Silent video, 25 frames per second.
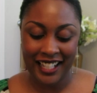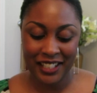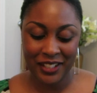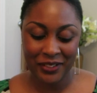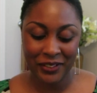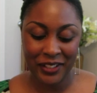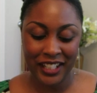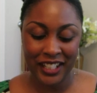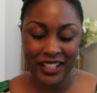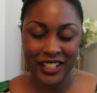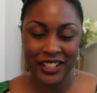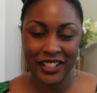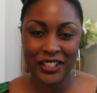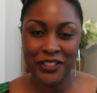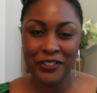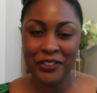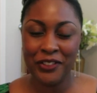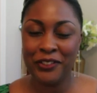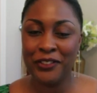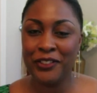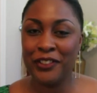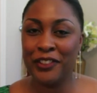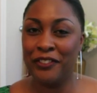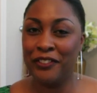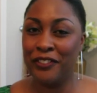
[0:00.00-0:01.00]
just wanted to do
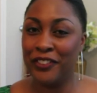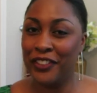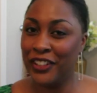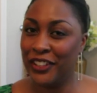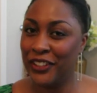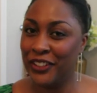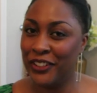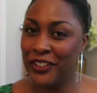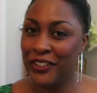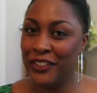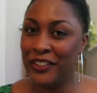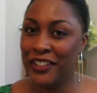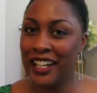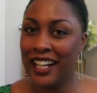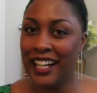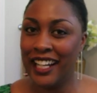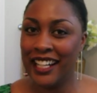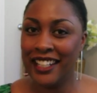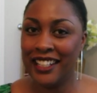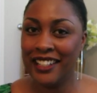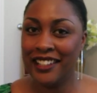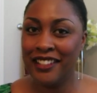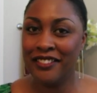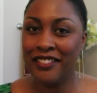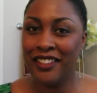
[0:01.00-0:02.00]
a review
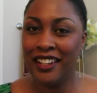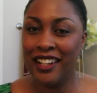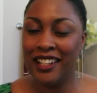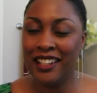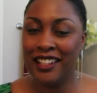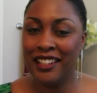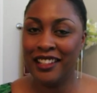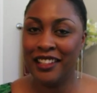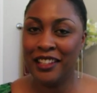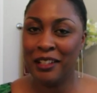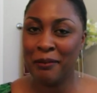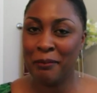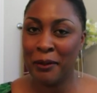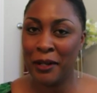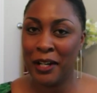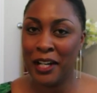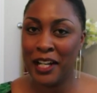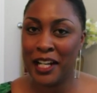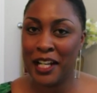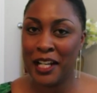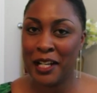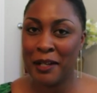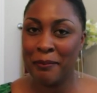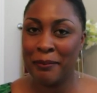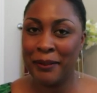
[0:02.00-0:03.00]
kind of on the
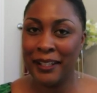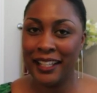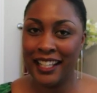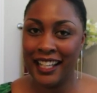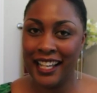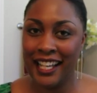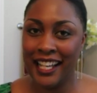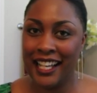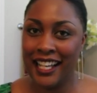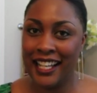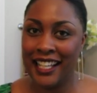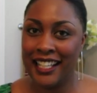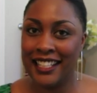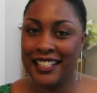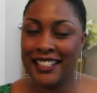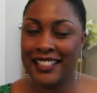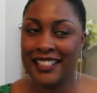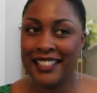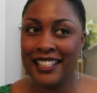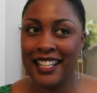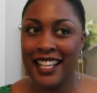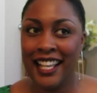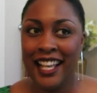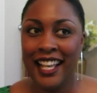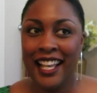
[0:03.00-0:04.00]
product
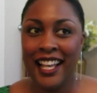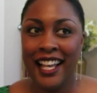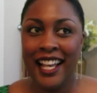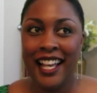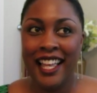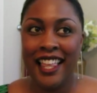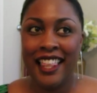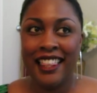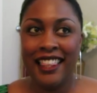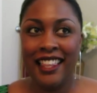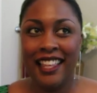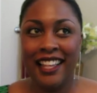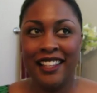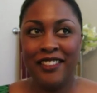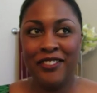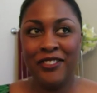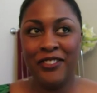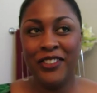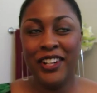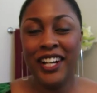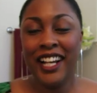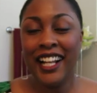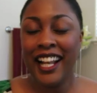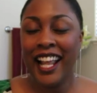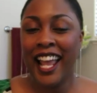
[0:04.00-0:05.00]
because
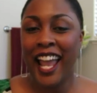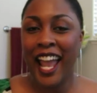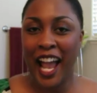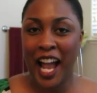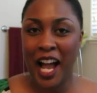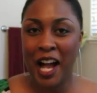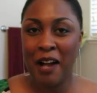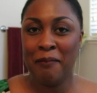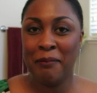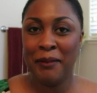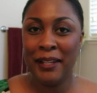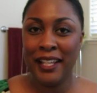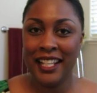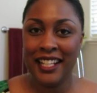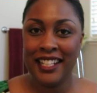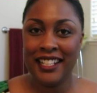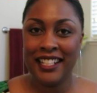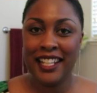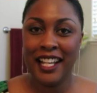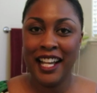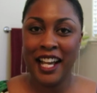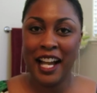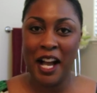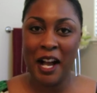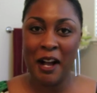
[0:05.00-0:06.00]
what happened
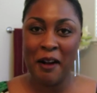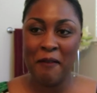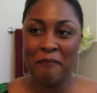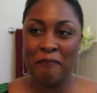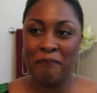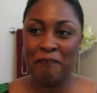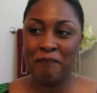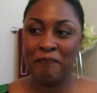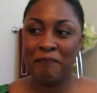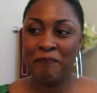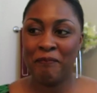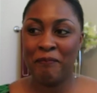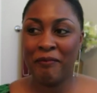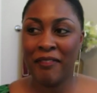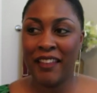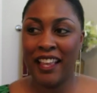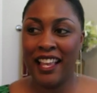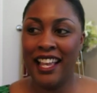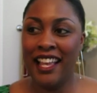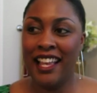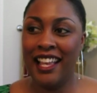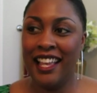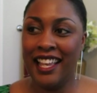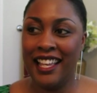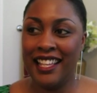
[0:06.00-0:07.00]
um,
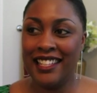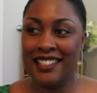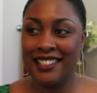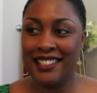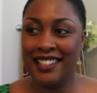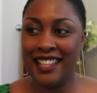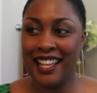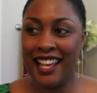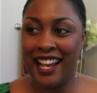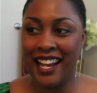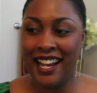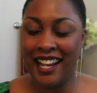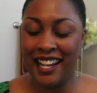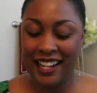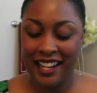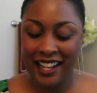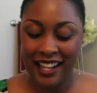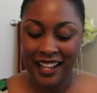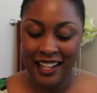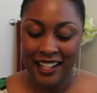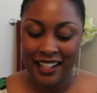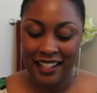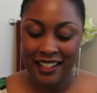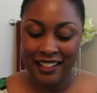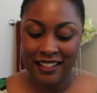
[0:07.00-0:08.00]
is that,
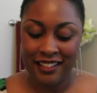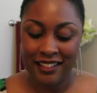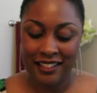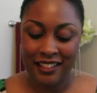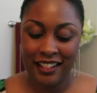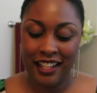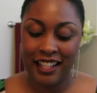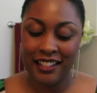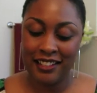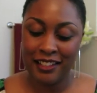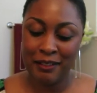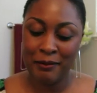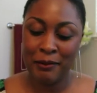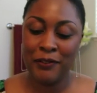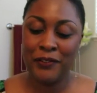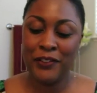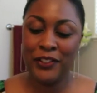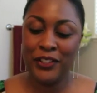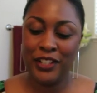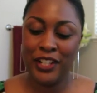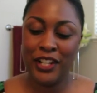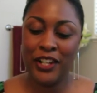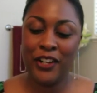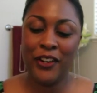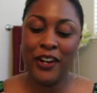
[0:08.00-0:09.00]
as some of
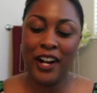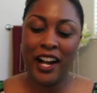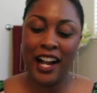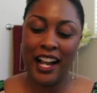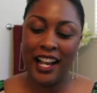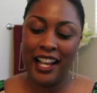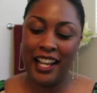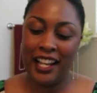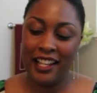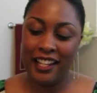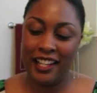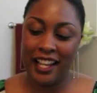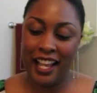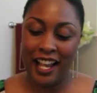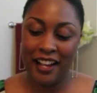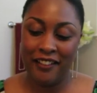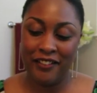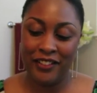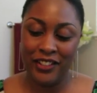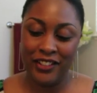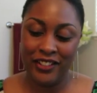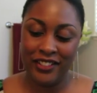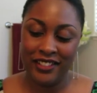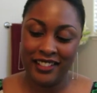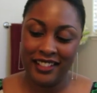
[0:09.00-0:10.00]
you know, I
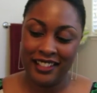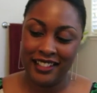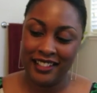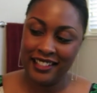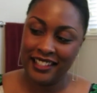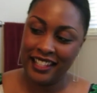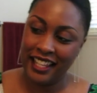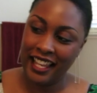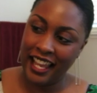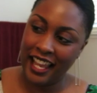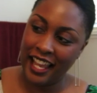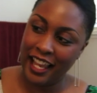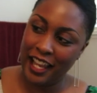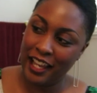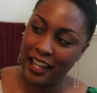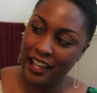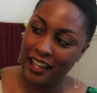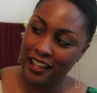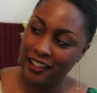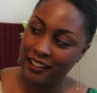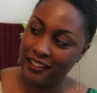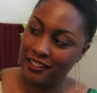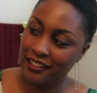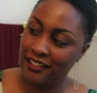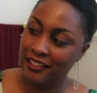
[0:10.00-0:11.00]
have used this
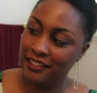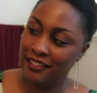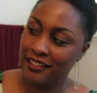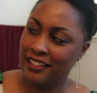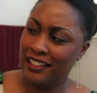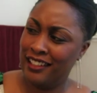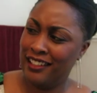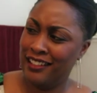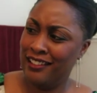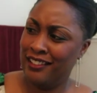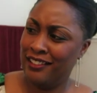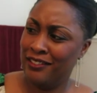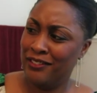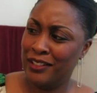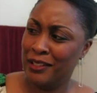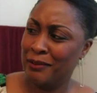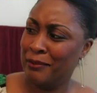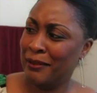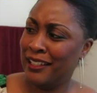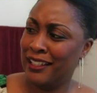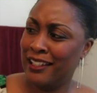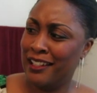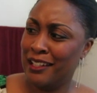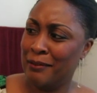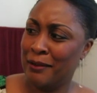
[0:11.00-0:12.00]
Kate. what am
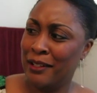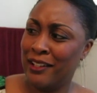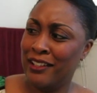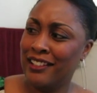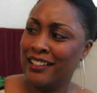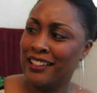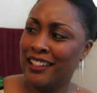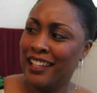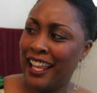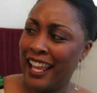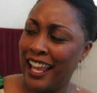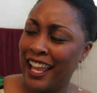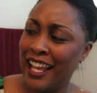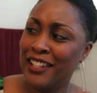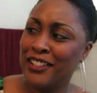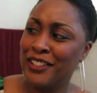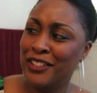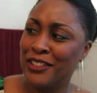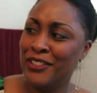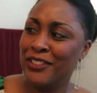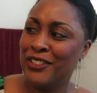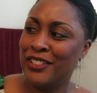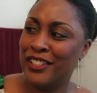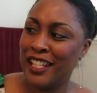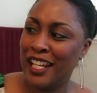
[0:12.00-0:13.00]
I talking about?
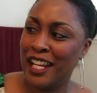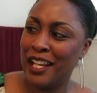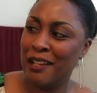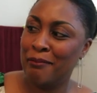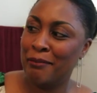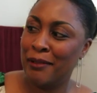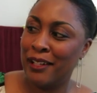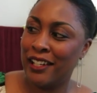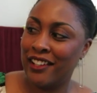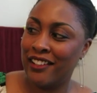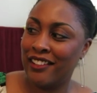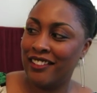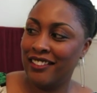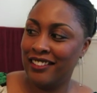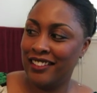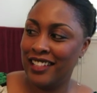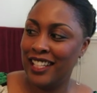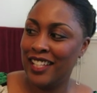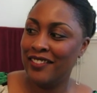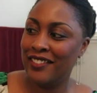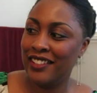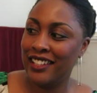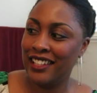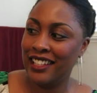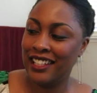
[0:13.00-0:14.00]
Cantu Shea Butter
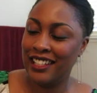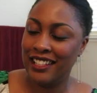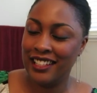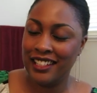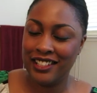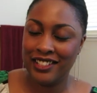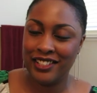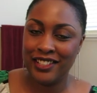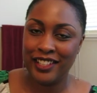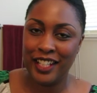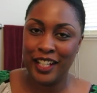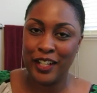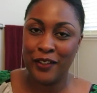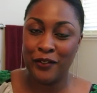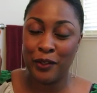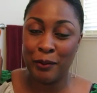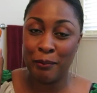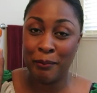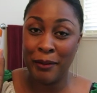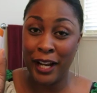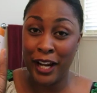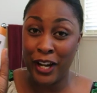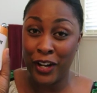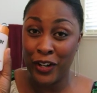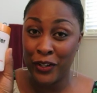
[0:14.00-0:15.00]
Leave-In Conditioning
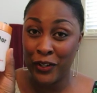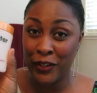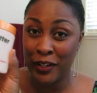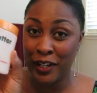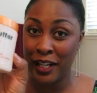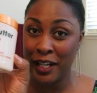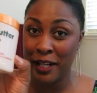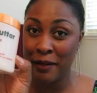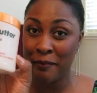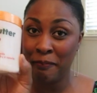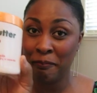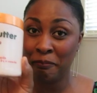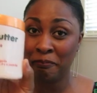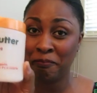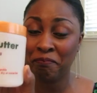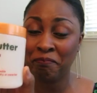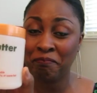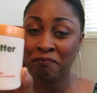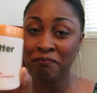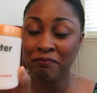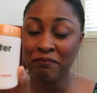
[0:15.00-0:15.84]
Repair Cream